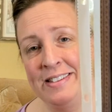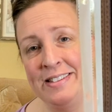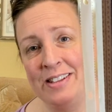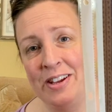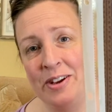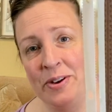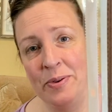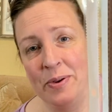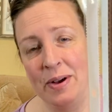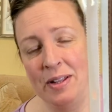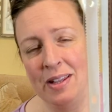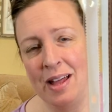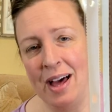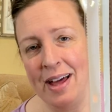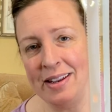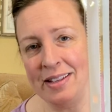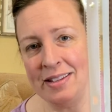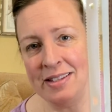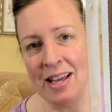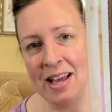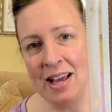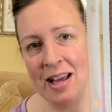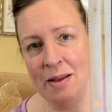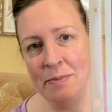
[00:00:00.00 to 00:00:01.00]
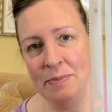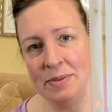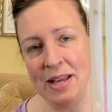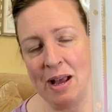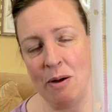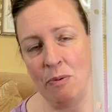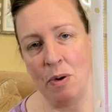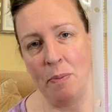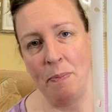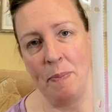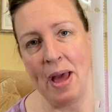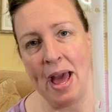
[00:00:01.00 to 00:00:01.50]
So a lot of times I
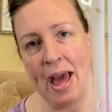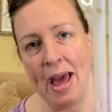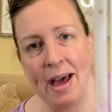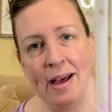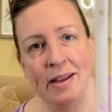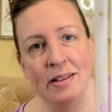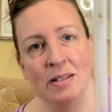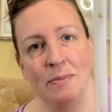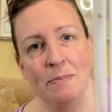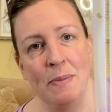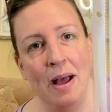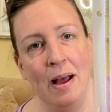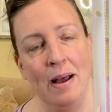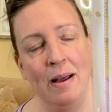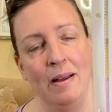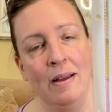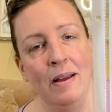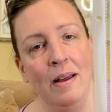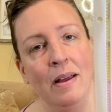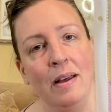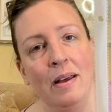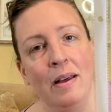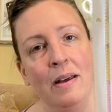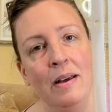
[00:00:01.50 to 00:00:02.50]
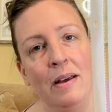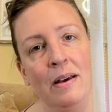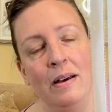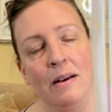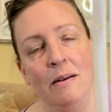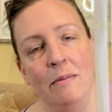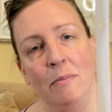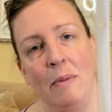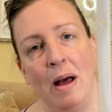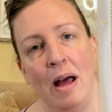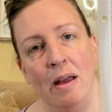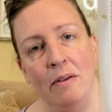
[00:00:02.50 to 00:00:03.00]
will pass
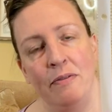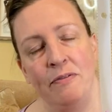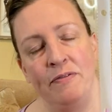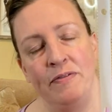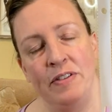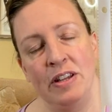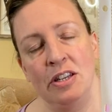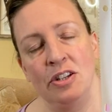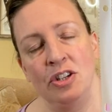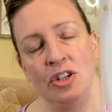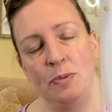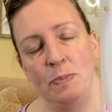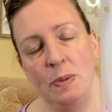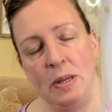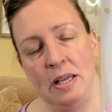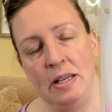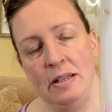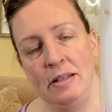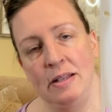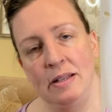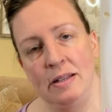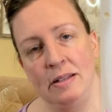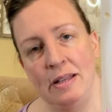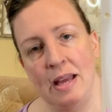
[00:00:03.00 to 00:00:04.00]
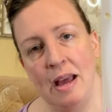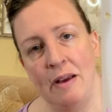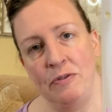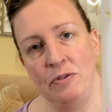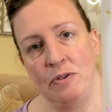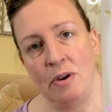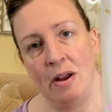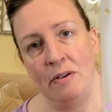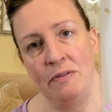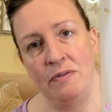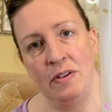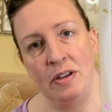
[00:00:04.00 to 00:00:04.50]
my finished pieces after
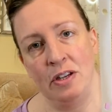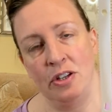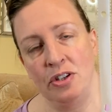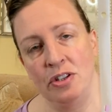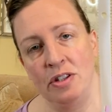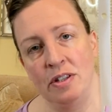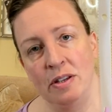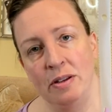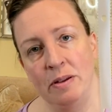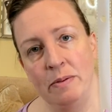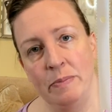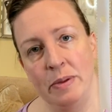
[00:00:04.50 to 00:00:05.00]
I finish them,